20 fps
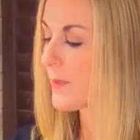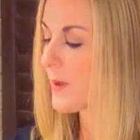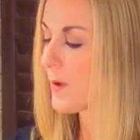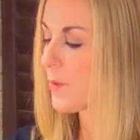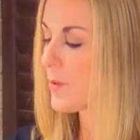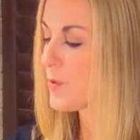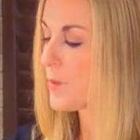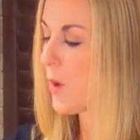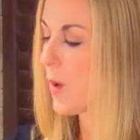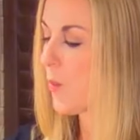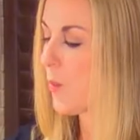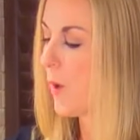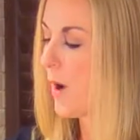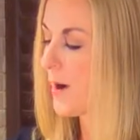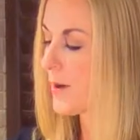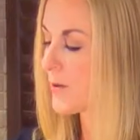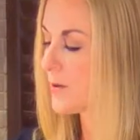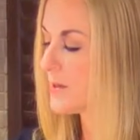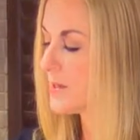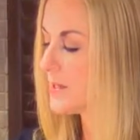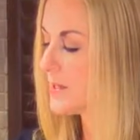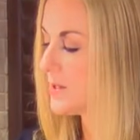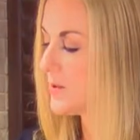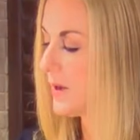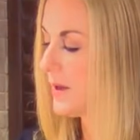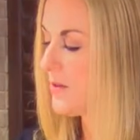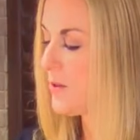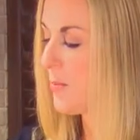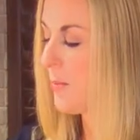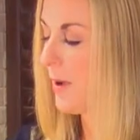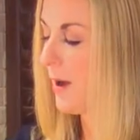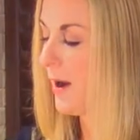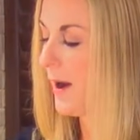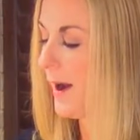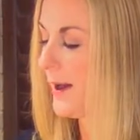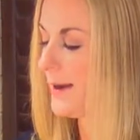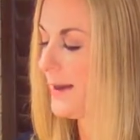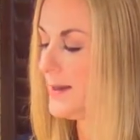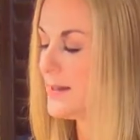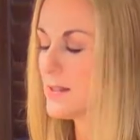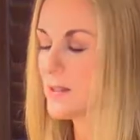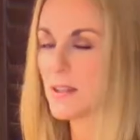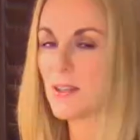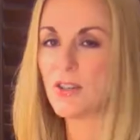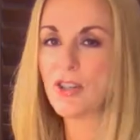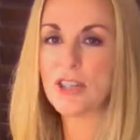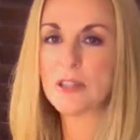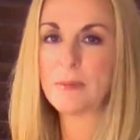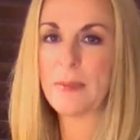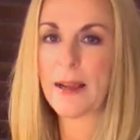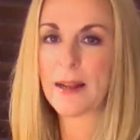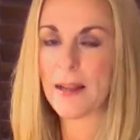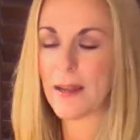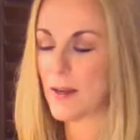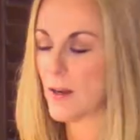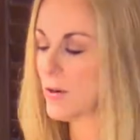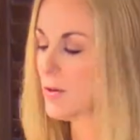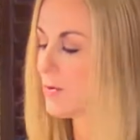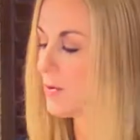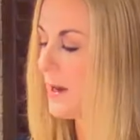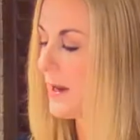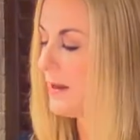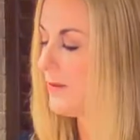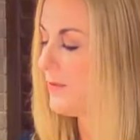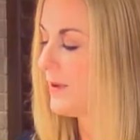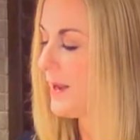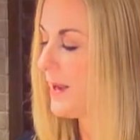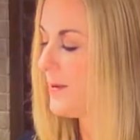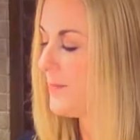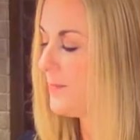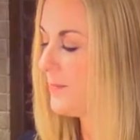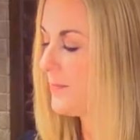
with what water is still in the pot, and it's gonna just make like a gravy.